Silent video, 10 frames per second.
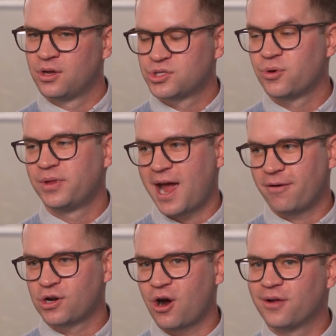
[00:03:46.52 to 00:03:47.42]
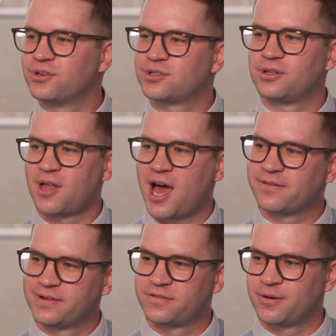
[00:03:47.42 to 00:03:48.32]
So in that regard, there's a lot
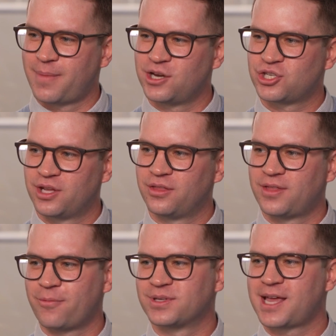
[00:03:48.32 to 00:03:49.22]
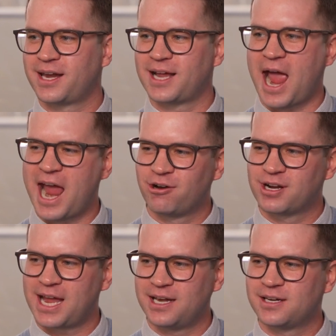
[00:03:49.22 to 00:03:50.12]
of information that was getting
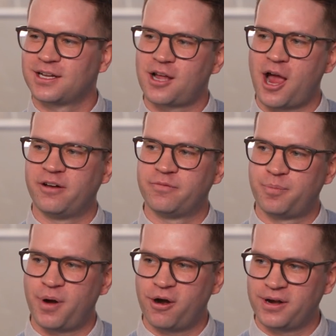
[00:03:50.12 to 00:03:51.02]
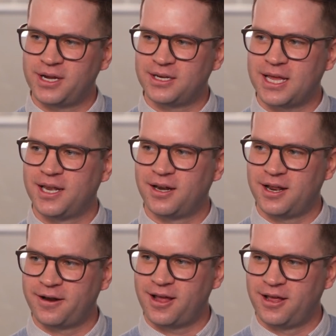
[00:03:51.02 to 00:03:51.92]
aggregated and kind of buried in
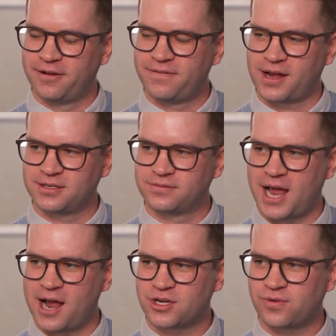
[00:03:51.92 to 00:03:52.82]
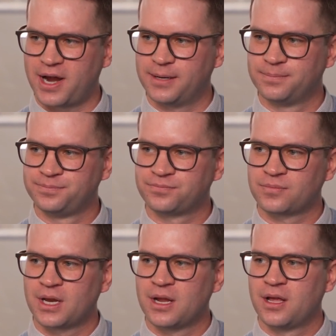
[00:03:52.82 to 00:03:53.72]
an effective tax rate
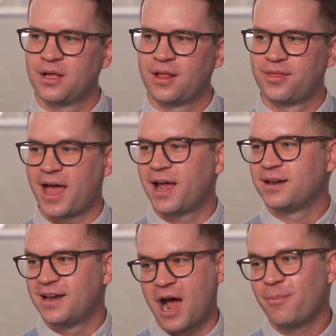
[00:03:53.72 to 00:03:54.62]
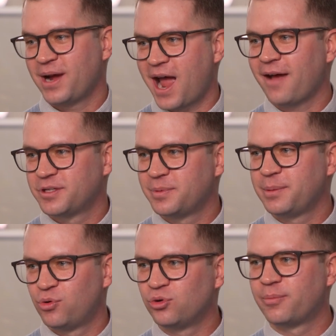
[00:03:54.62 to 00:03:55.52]
that now might have to be
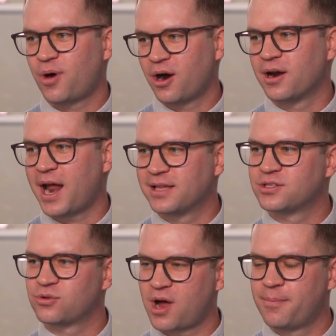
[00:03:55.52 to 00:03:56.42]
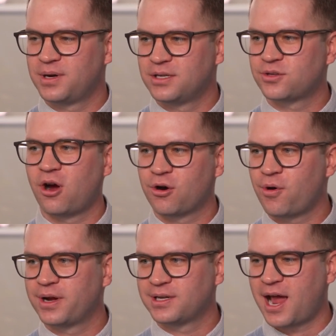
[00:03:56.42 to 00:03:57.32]
pulled apart. And so companies are
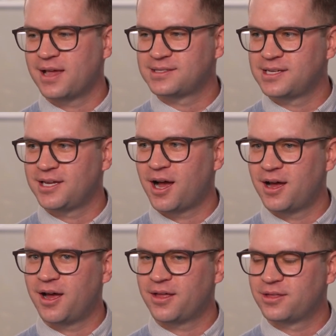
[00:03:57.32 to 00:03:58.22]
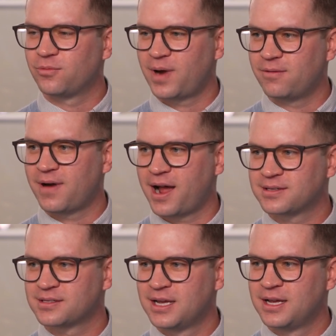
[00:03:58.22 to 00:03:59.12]
going to see their rate
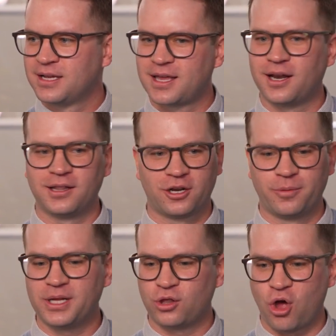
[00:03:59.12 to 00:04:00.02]
recs get a little bit